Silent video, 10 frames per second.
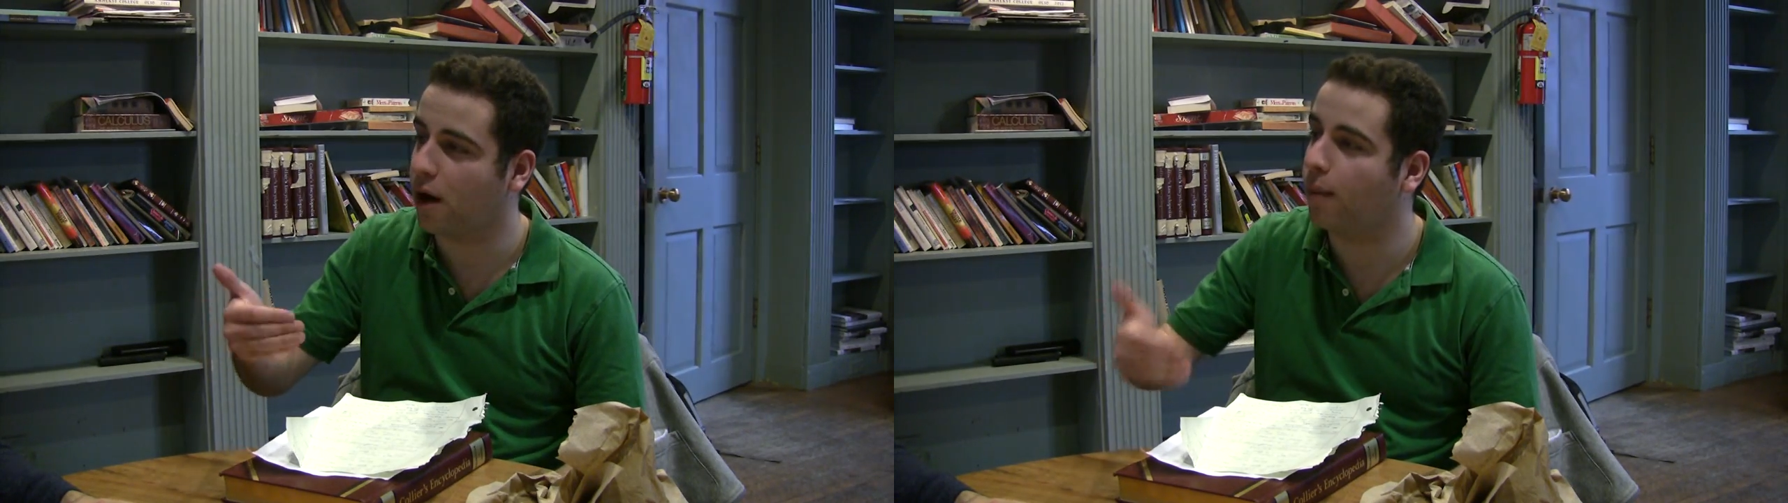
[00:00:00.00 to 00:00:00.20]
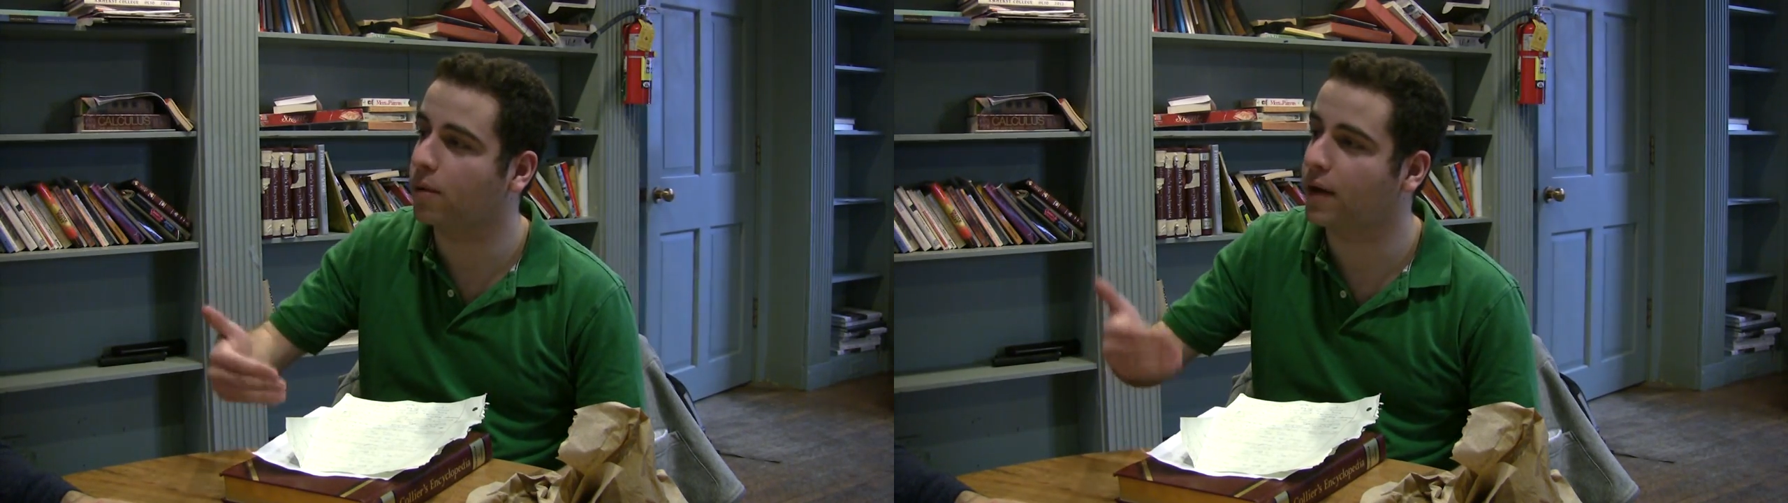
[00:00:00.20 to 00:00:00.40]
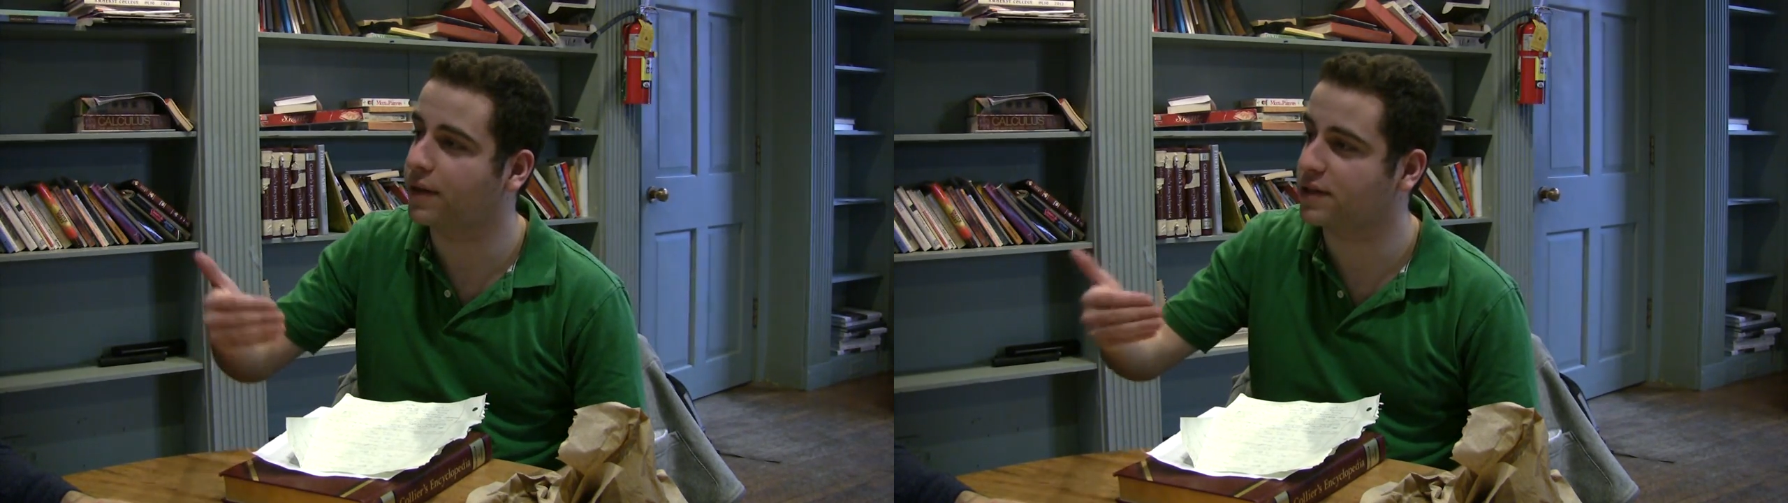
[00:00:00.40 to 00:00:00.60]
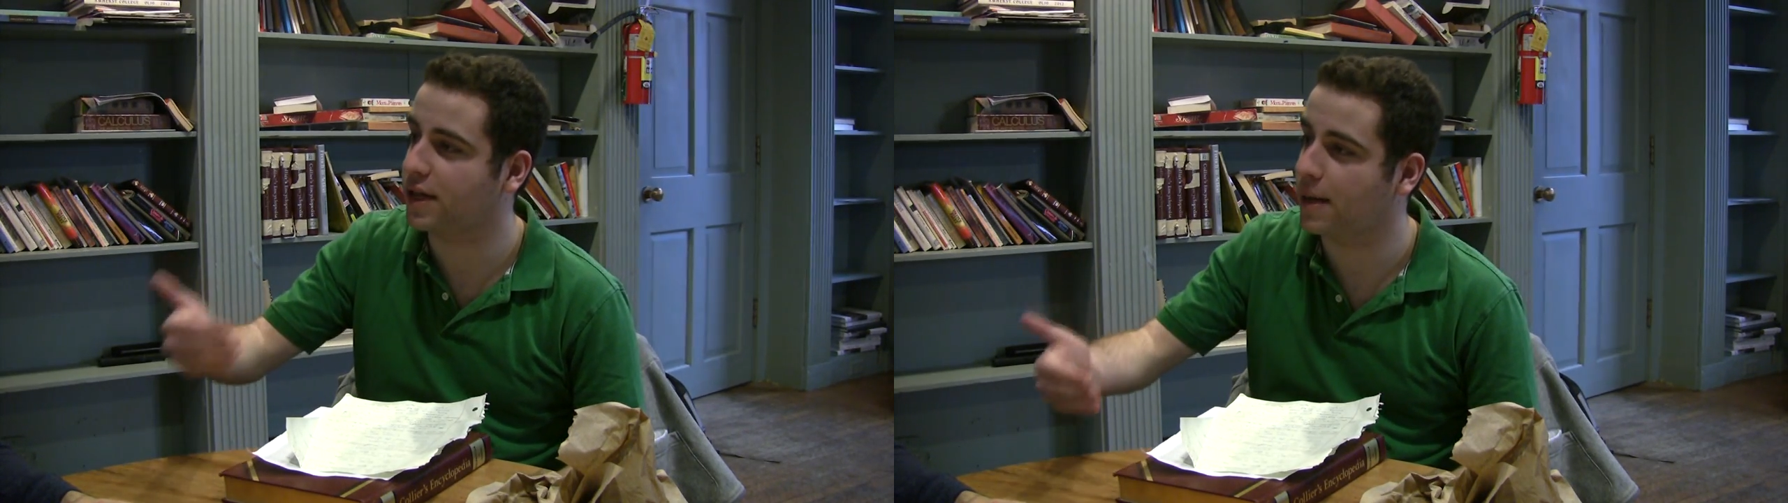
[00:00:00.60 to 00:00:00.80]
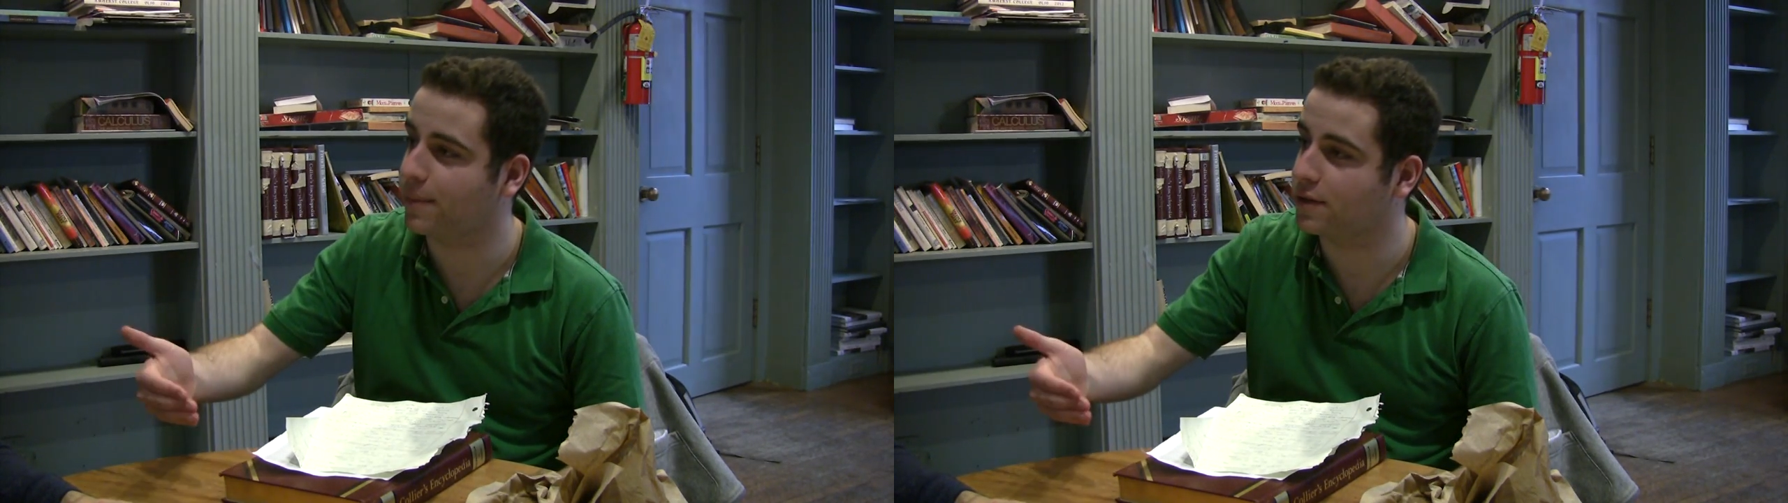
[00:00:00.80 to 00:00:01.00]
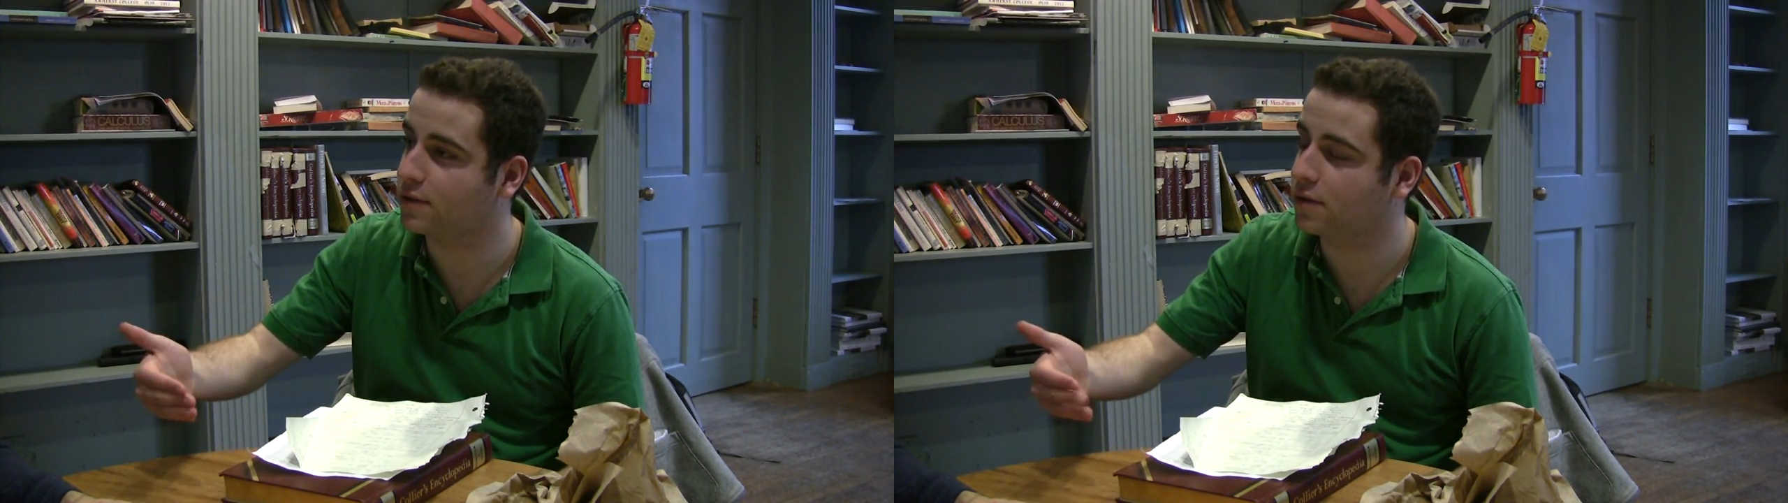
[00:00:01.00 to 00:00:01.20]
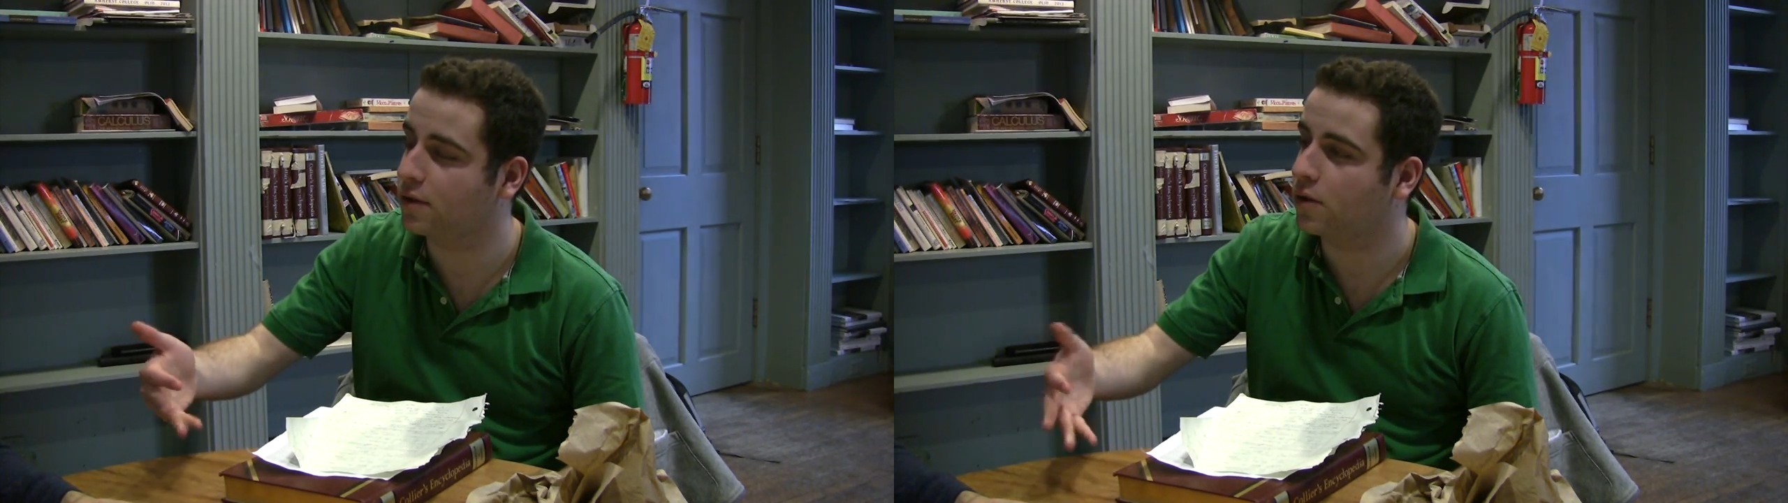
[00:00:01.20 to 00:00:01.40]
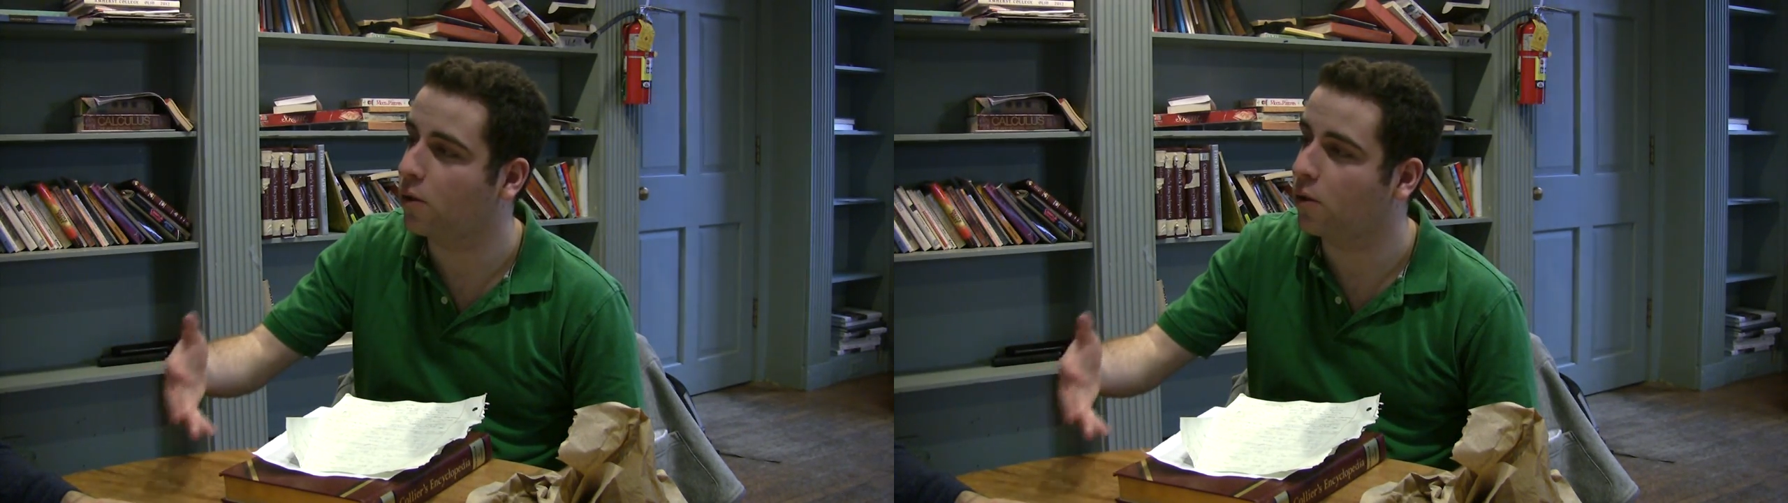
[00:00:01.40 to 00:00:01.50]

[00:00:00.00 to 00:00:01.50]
problem on this campus.